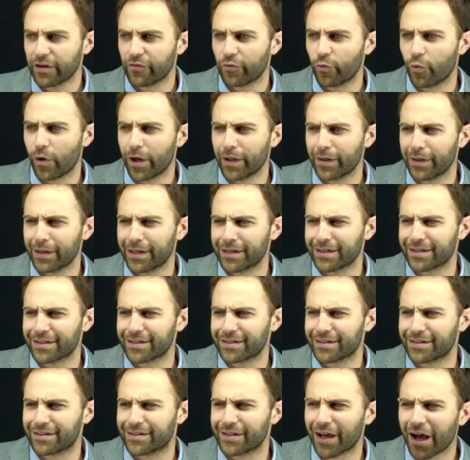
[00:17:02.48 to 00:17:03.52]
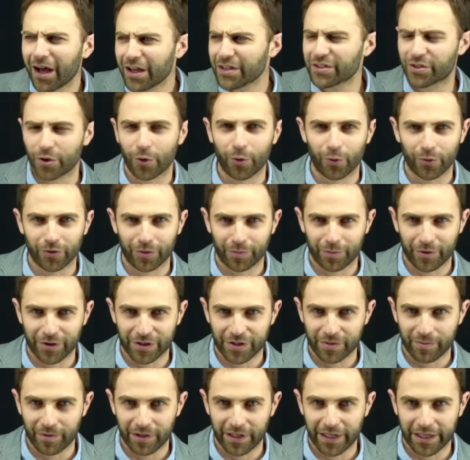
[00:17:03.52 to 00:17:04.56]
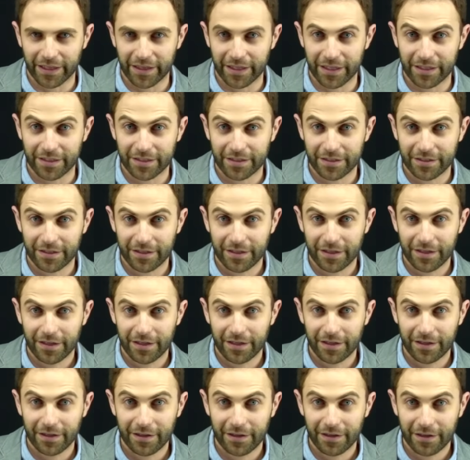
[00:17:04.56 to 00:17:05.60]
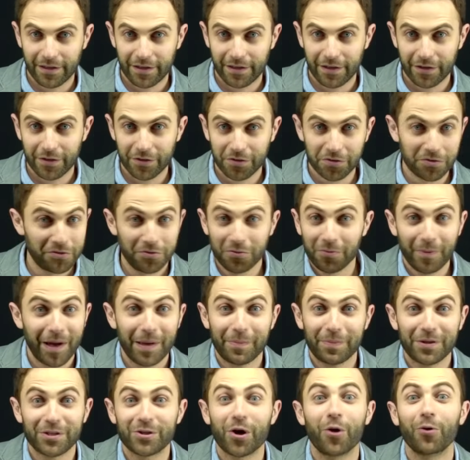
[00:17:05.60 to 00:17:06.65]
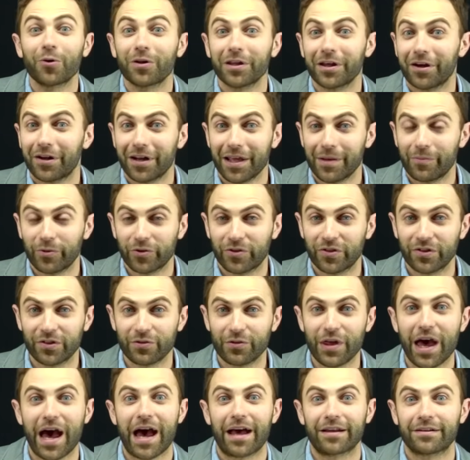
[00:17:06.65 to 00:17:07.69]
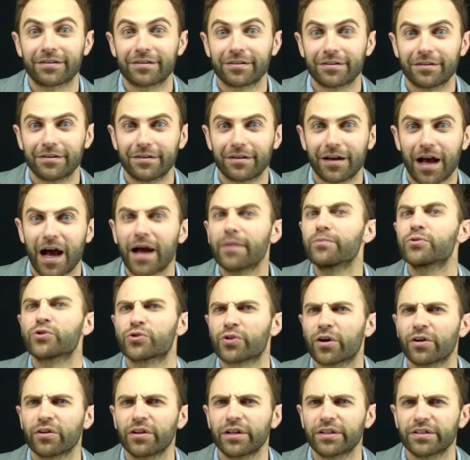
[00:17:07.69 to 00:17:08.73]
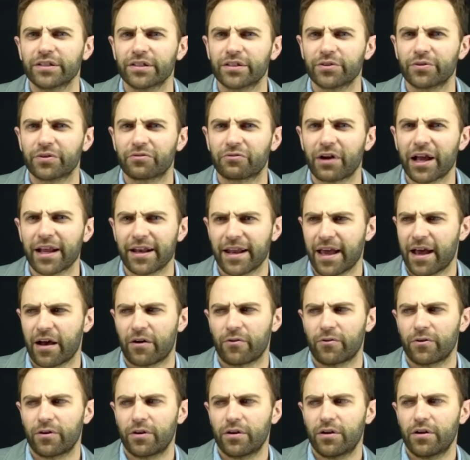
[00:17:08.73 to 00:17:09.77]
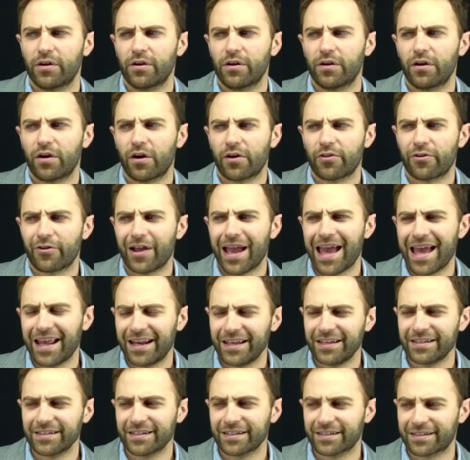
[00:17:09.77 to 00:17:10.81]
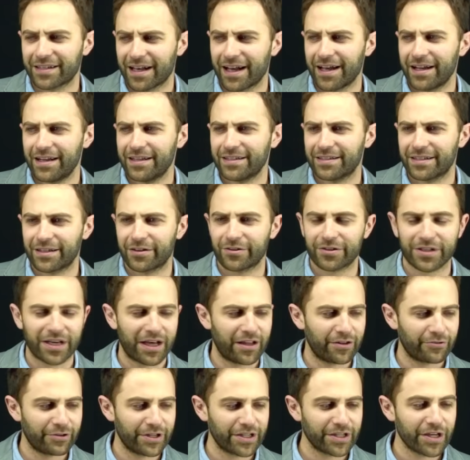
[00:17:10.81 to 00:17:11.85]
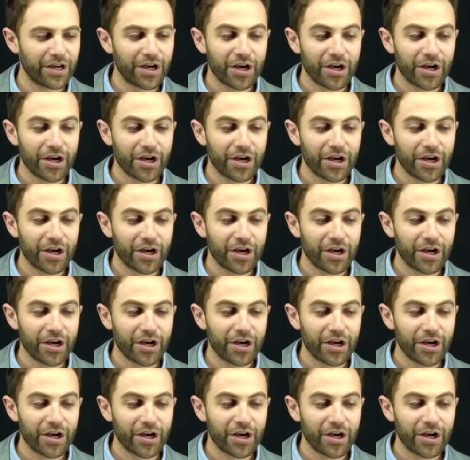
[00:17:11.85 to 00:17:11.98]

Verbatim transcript: of one that does hold a principle like this. You might be totally unable to do that. I'm struggling to do it right now. Are there any societies that are tolerant?